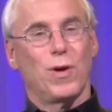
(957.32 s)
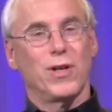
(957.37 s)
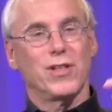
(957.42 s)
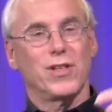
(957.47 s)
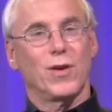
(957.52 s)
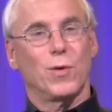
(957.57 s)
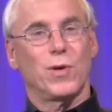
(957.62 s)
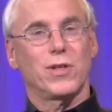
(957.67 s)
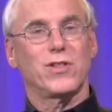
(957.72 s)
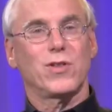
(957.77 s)

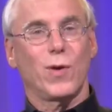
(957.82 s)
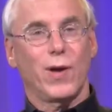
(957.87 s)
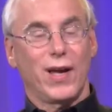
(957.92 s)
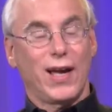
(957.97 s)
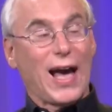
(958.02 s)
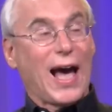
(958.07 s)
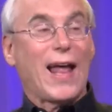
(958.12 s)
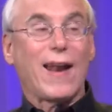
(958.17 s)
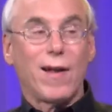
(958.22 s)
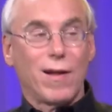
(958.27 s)
Well, well, so I
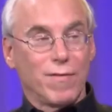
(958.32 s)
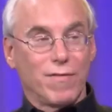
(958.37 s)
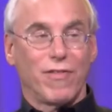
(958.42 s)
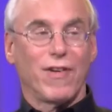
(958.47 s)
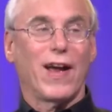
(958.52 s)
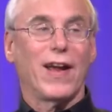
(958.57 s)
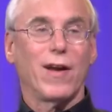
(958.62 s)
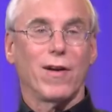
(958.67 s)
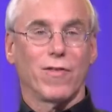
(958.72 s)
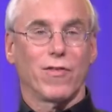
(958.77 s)
got on
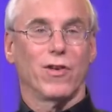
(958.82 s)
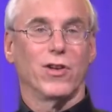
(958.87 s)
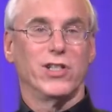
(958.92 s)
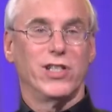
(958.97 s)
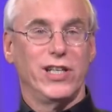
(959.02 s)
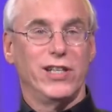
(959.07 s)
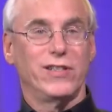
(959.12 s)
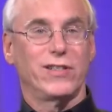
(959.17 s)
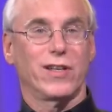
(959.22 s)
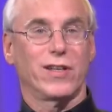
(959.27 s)
fire for
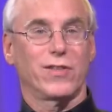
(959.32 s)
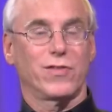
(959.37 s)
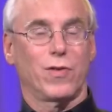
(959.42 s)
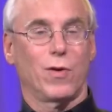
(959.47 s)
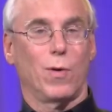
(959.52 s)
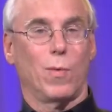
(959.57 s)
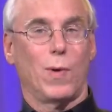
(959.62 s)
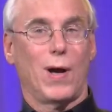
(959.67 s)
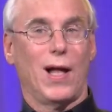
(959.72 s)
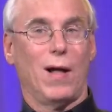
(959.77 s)
Jesus
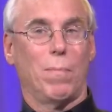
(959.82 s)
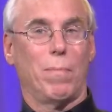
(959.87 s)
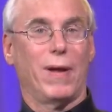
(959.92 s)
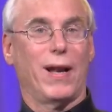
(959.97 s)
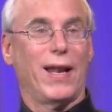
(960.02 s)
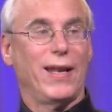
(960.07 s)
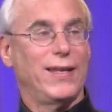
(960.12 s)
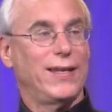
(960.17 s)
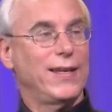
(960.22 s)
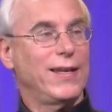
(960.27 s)
for a while,
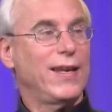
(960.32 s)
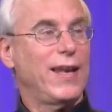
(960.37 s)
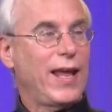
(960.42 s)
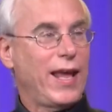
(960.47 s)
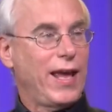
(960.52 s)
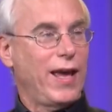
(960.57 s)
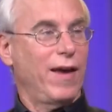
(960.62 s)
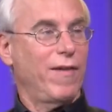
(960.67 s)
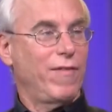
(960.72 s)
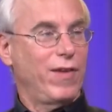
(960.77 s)
but I didn't
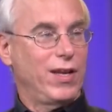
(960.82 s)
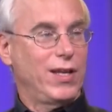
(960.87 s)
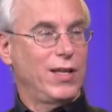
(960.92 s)
have